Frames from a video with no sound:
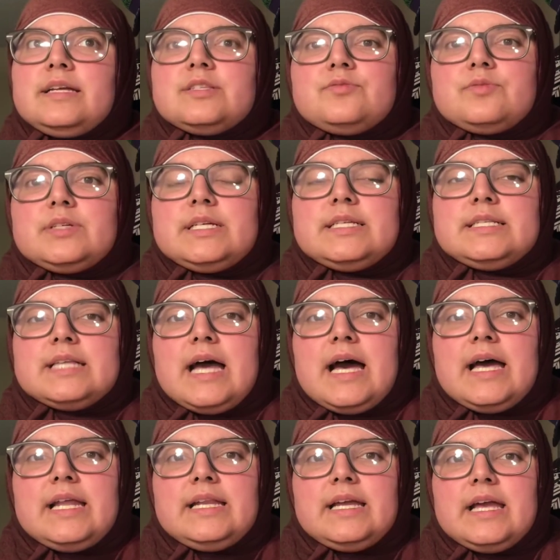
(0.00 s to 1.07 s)
it's really
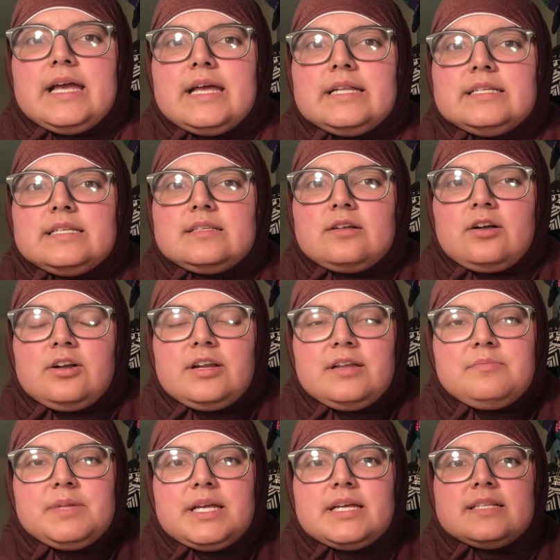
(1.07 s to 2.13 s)
sad and
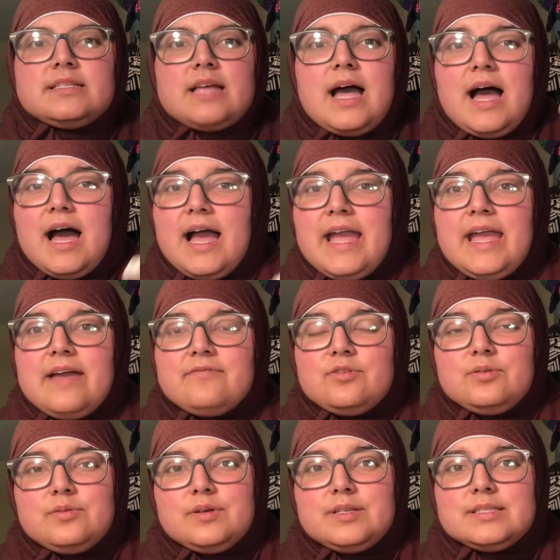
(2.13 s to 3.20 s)
disheartening because I have
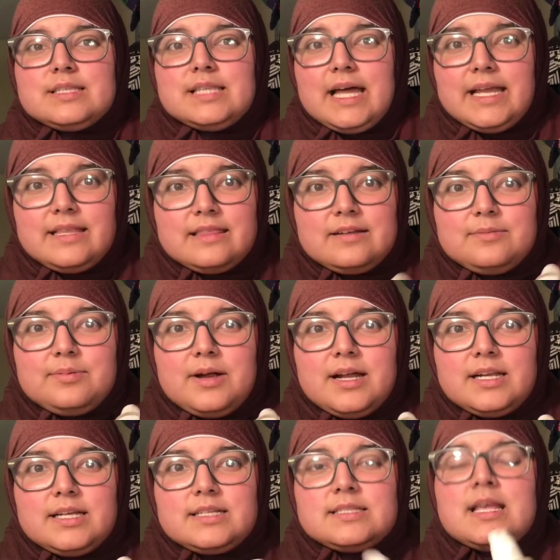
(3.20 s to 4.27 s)
always liked their
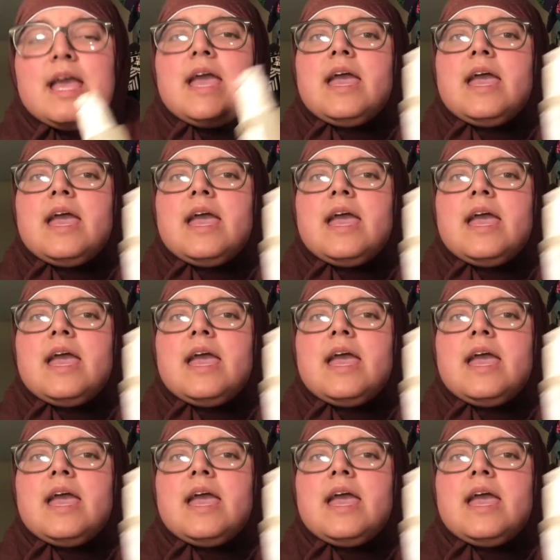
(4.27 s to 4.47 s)
products